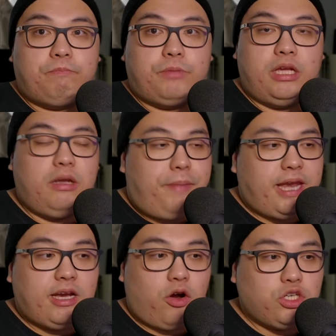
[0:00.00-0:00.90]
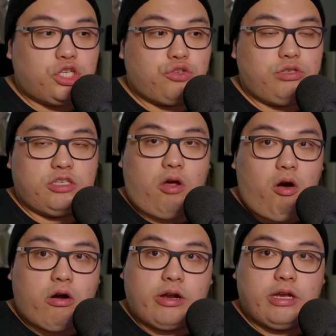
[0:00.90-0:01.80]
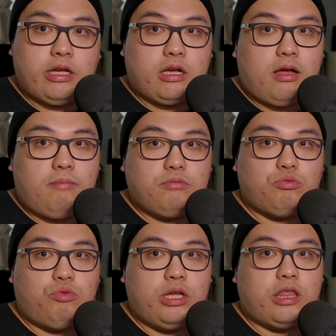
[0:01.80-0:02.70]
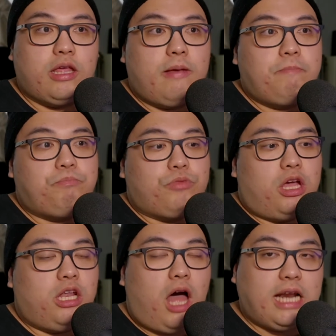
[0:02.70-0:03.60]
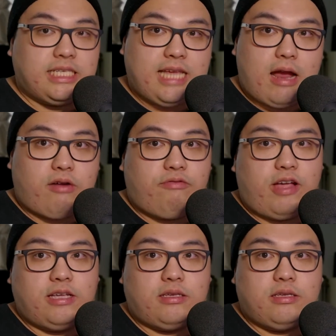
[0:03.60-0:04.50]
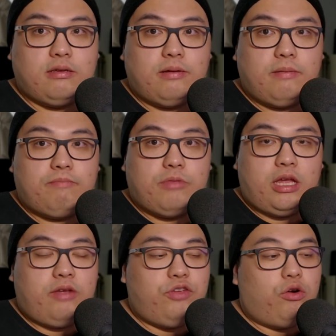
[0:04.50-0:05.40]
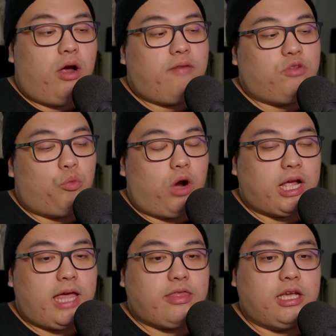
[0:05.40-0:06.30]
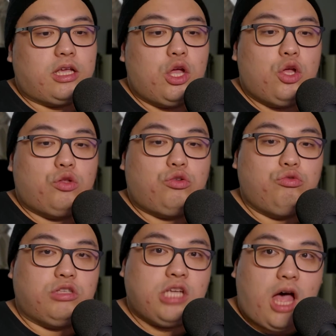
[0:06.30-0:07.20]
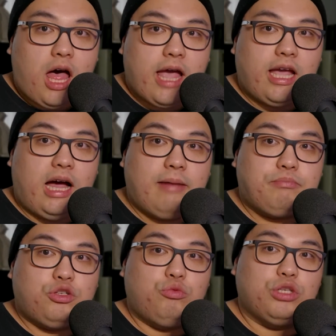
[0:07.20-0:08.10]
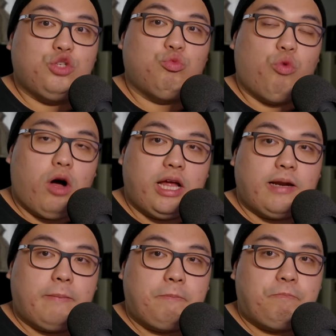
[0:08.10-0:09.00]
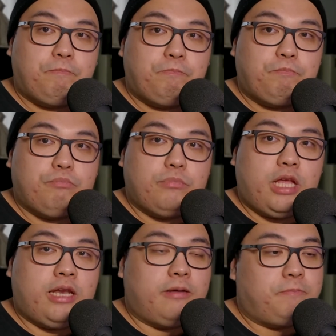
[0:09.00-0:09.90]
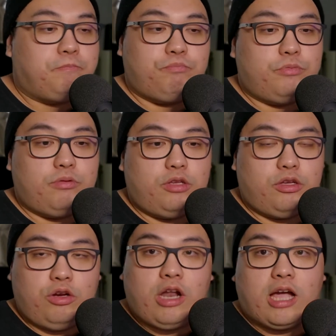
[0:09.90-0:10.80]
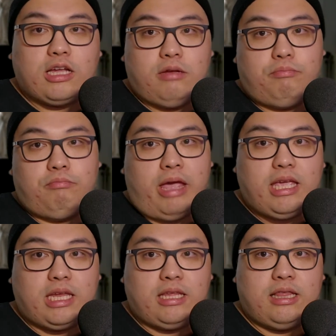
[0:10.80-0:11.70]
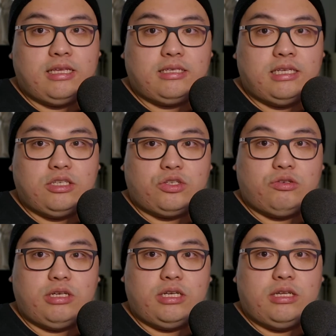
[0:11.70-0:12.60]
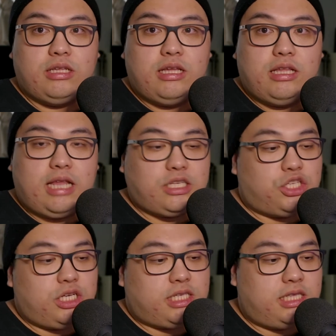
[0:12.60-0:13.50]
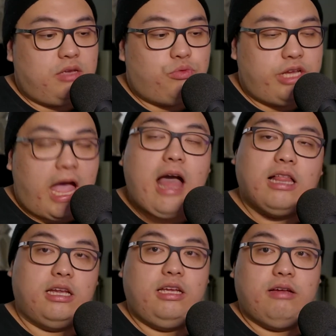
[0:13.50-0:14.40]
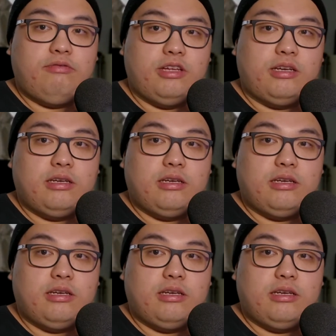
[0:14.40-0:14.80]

Independent artistry is hard. It comes with a lot of sacrifice. And if you don't have the work ethic to tie up to what you want, then you're not going to make it in this industry. That's just the reality of it.